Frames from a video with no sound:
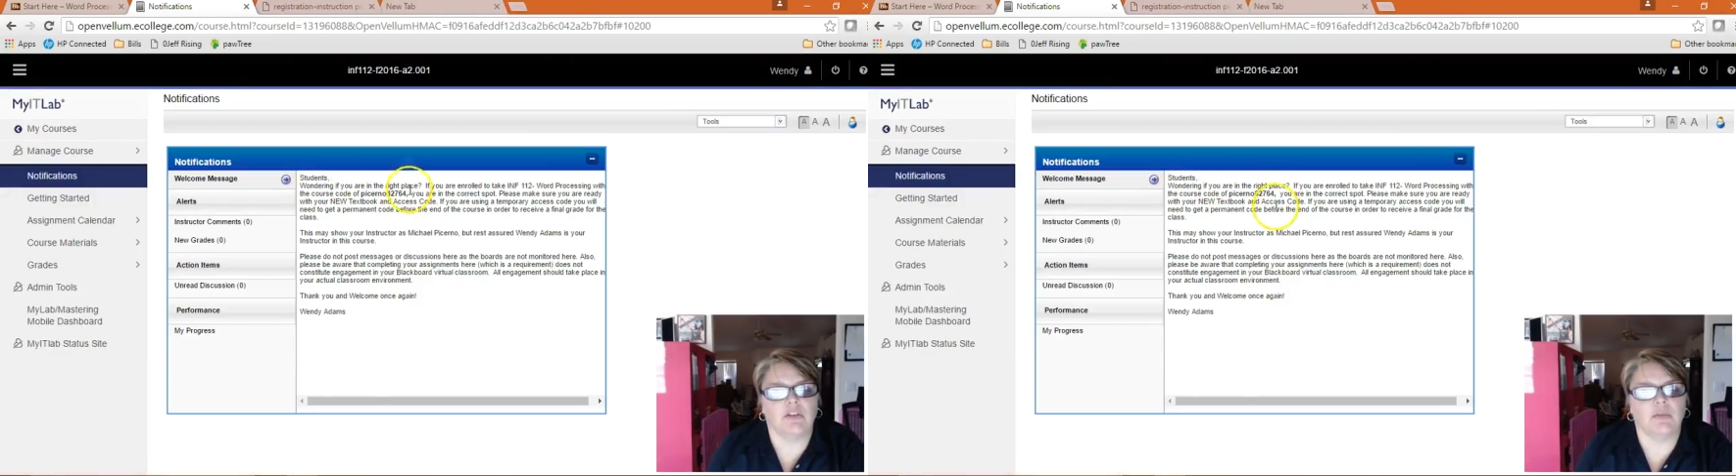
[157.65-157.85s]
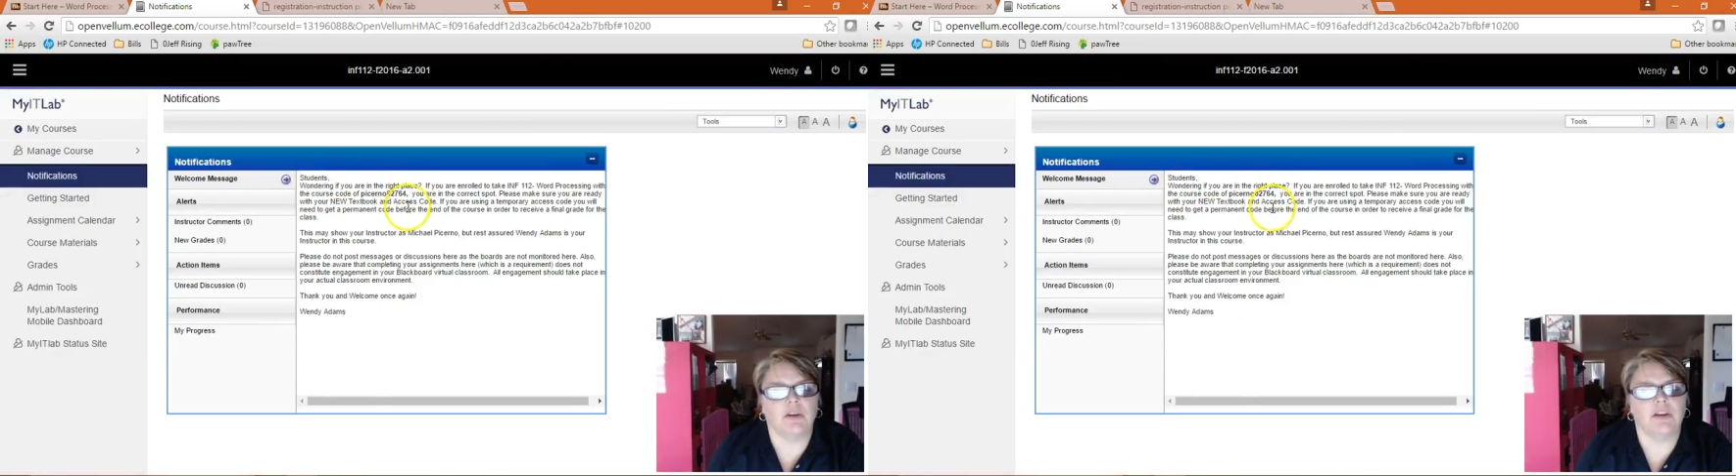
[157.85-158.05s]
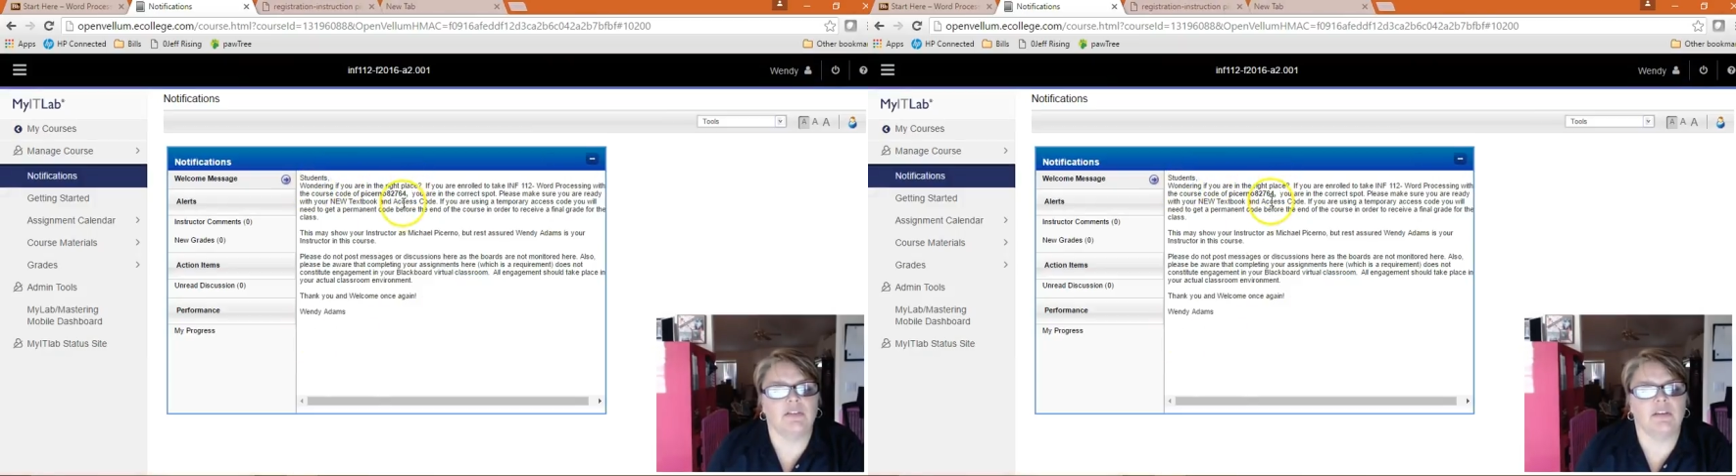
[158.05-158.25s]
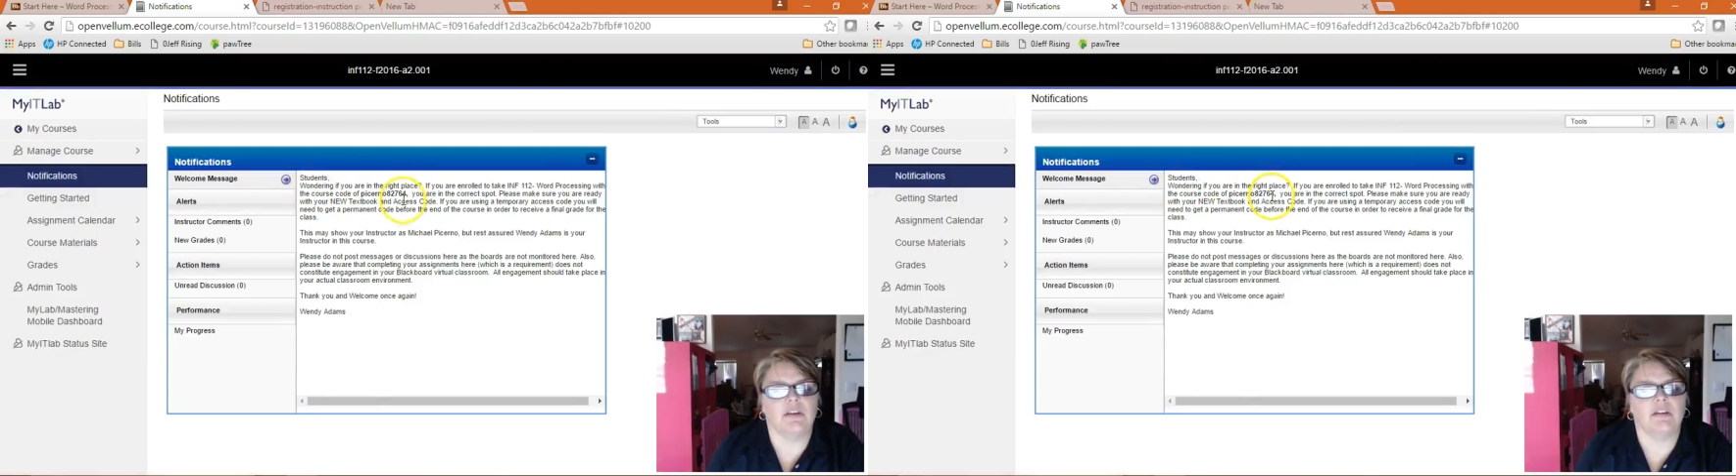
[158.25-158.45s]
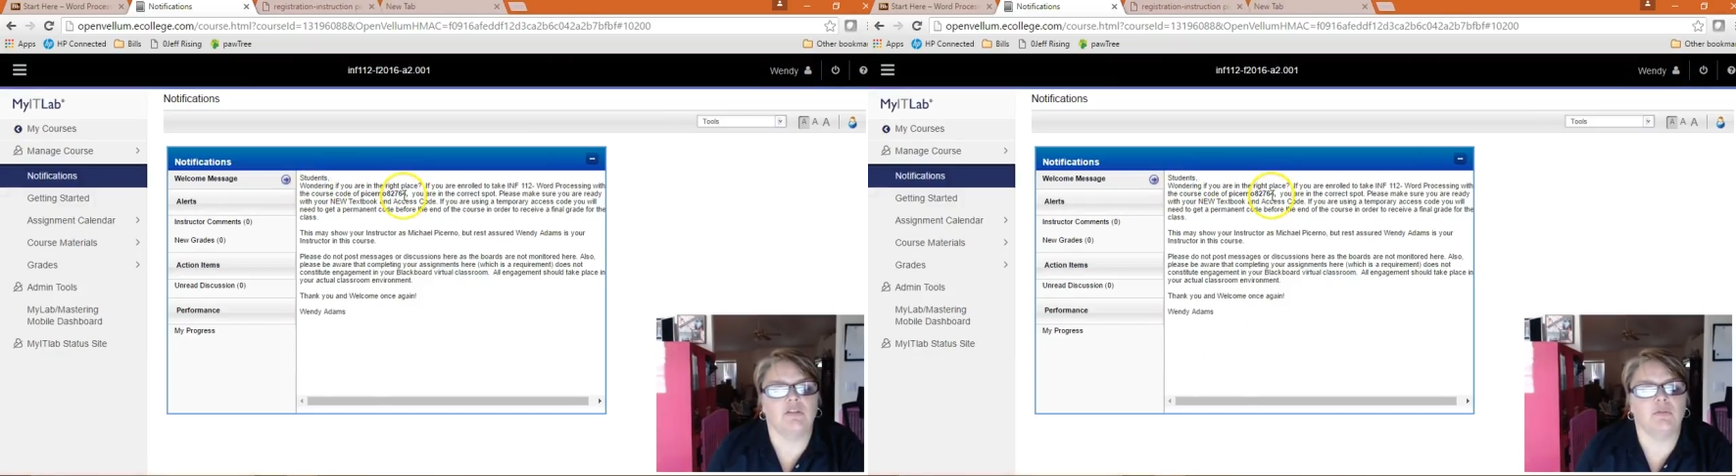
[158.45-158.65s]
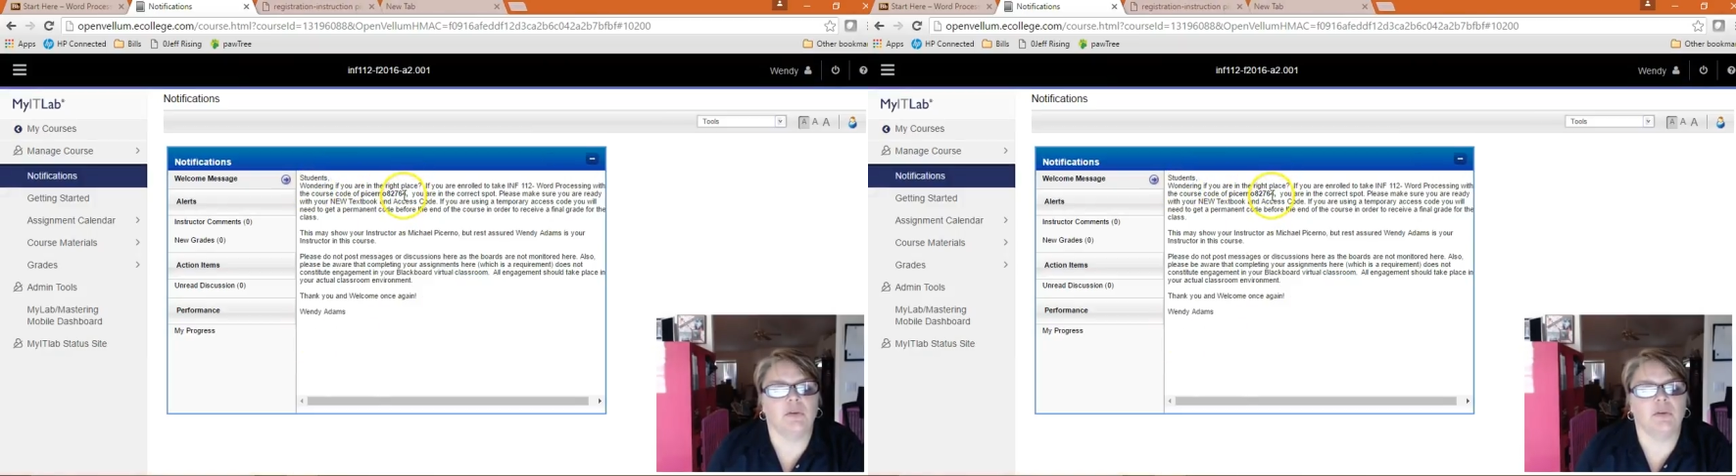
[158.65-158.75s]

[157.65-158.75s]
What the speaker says: The biggest thing to